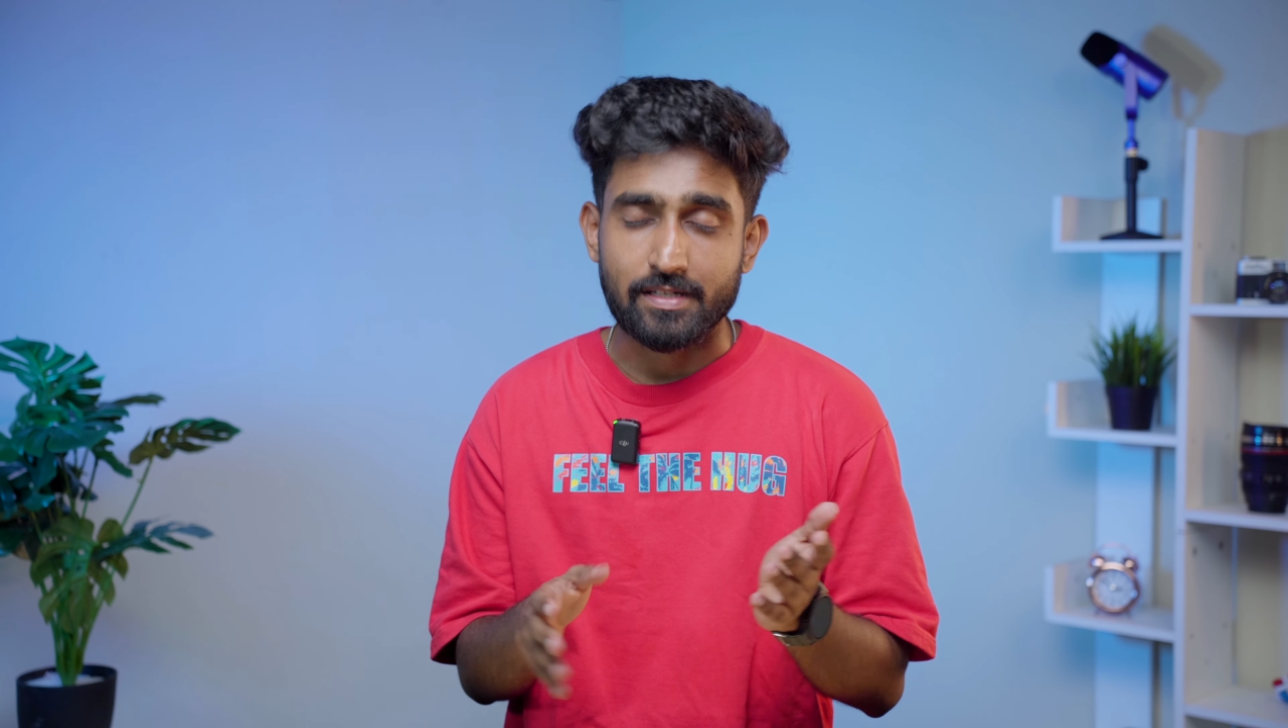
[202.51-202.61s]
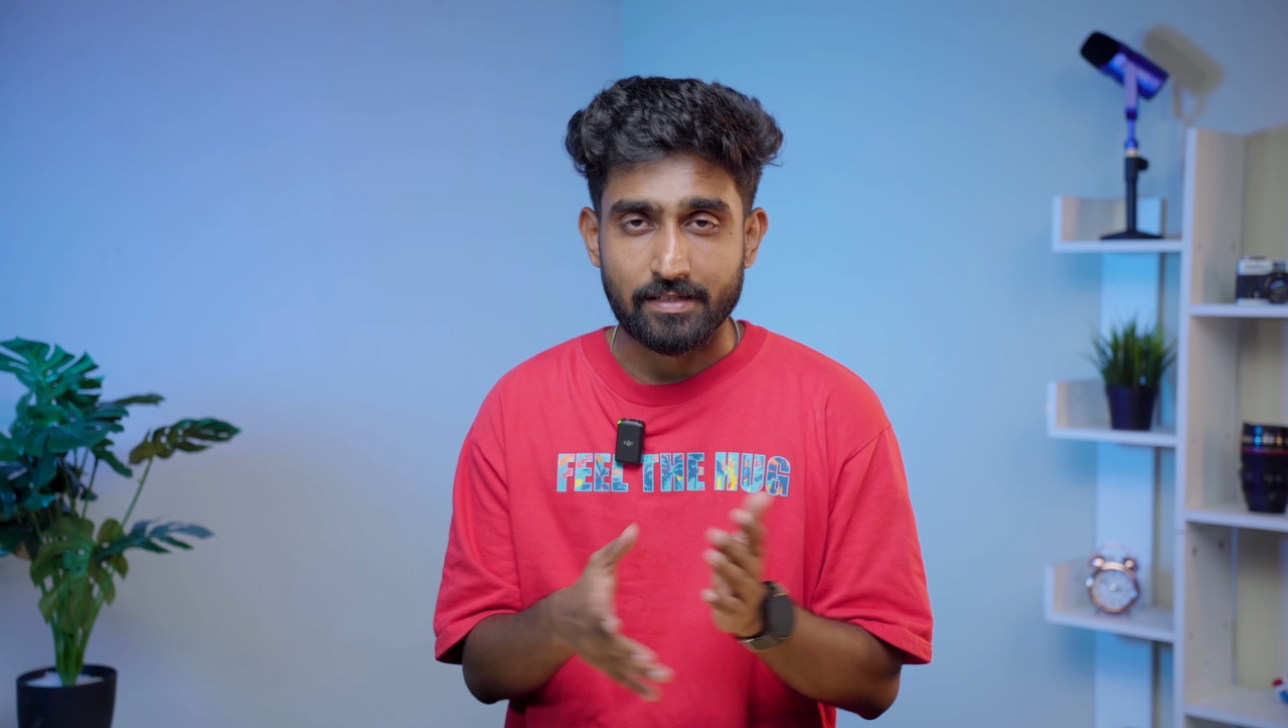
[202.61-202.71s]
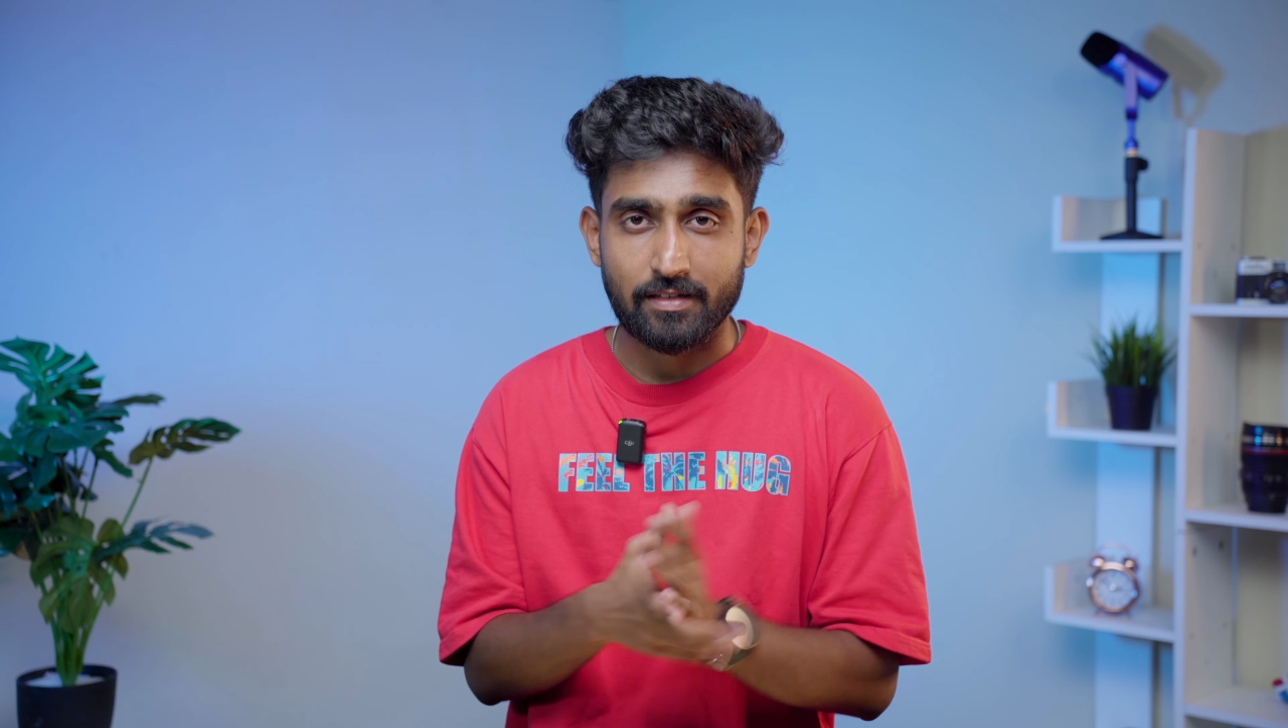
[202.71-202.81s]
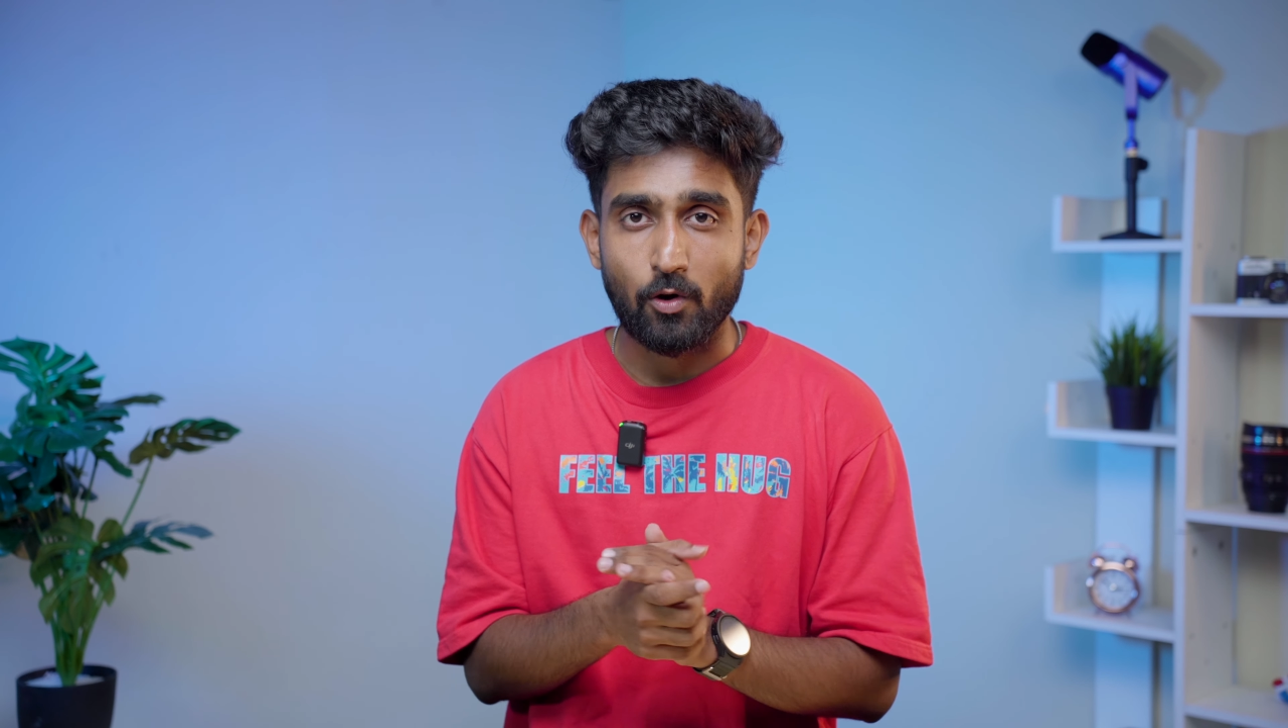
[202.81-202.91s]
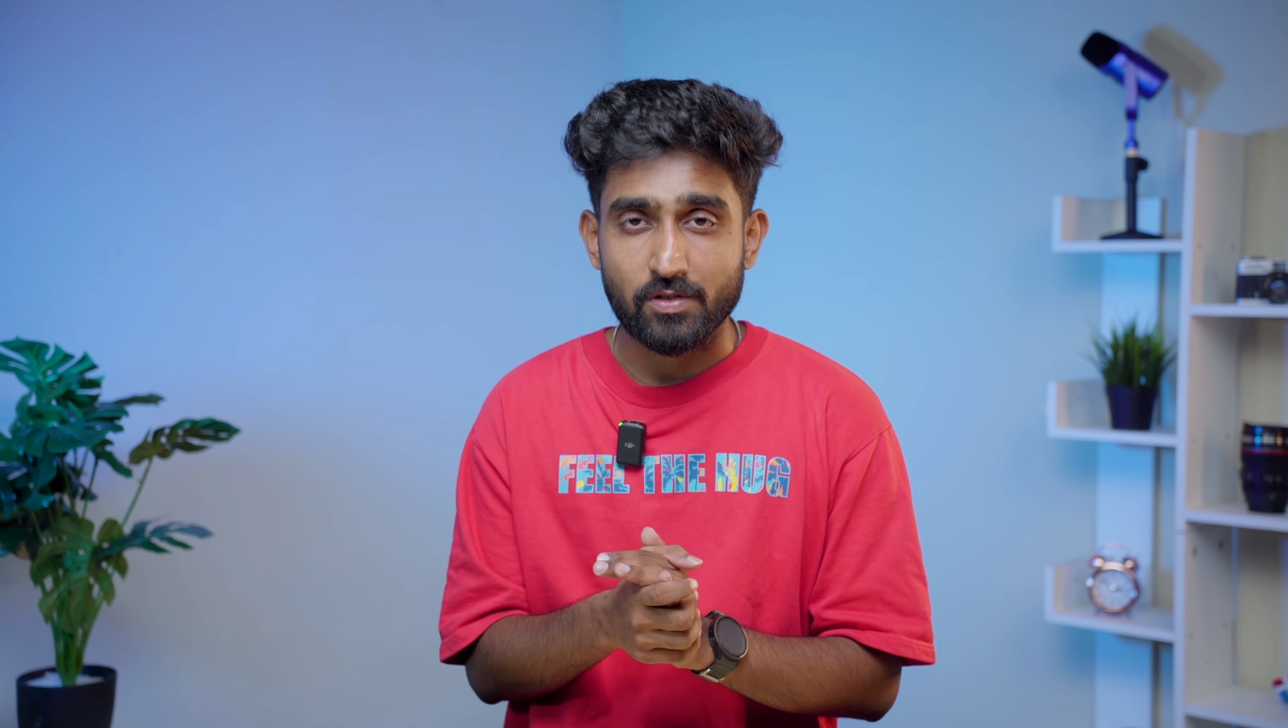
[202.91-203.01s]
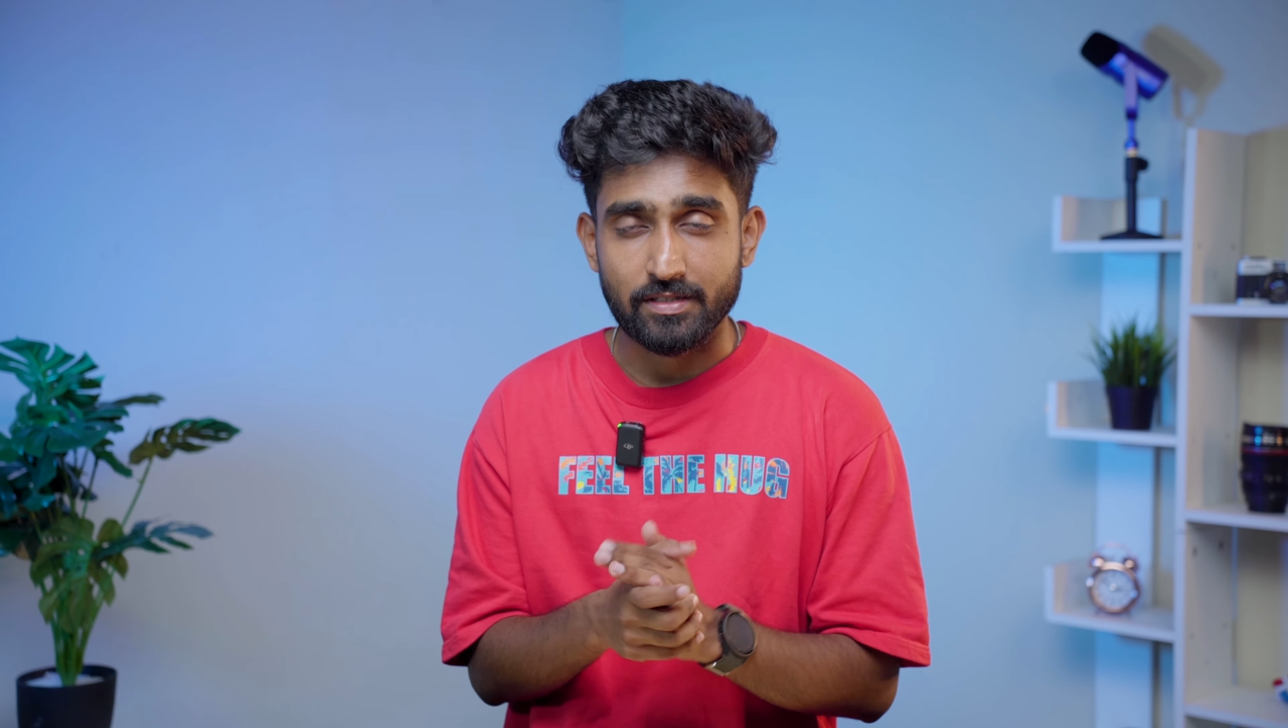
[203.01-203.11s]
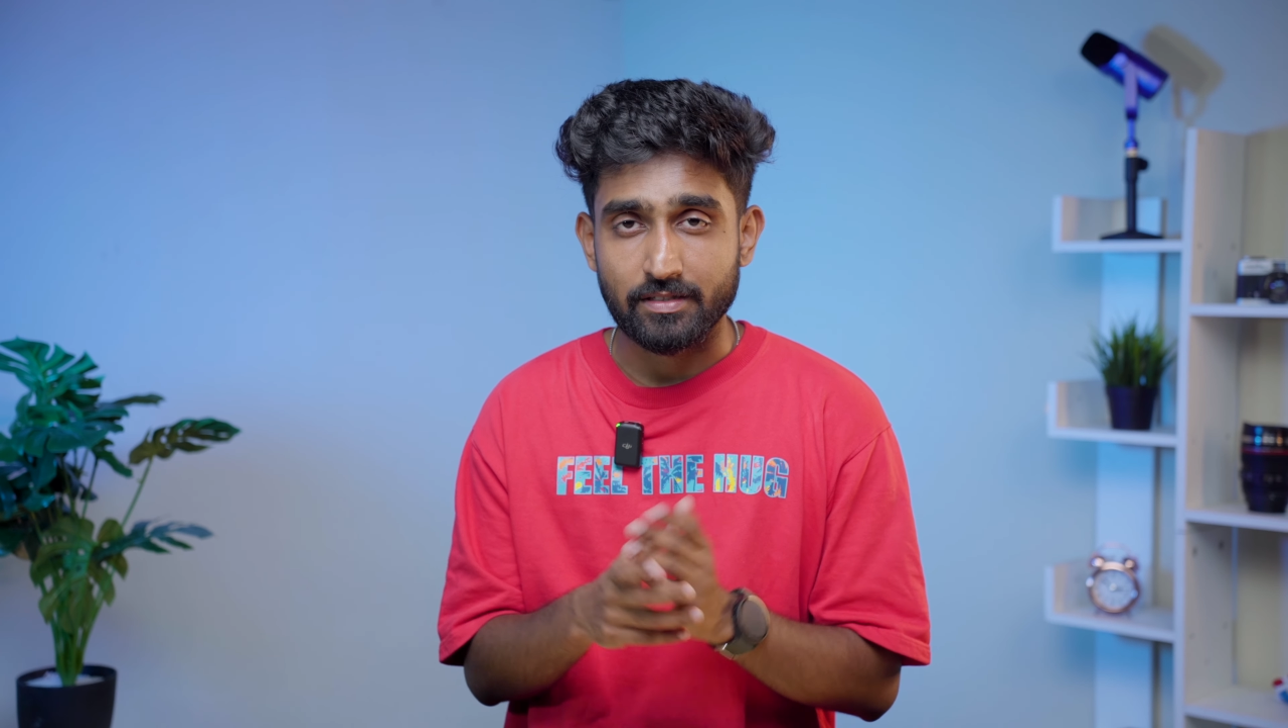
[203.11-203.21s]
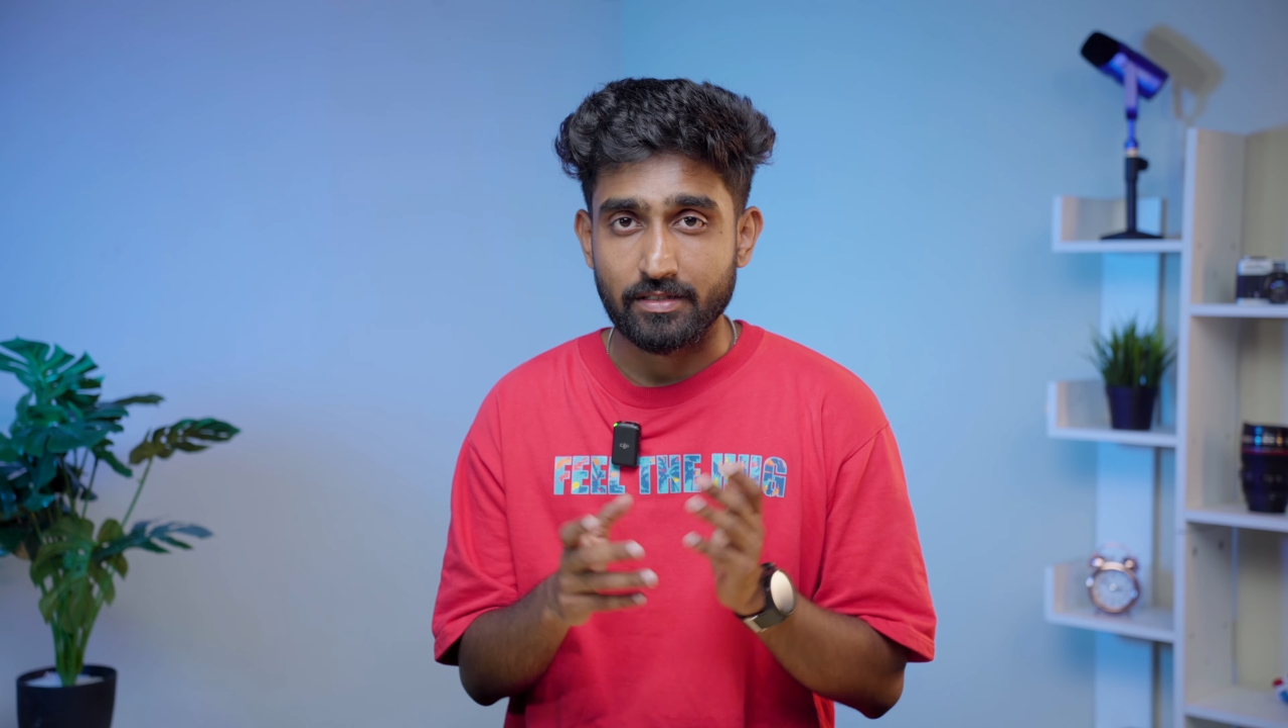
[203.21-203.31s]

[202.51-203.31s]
60,000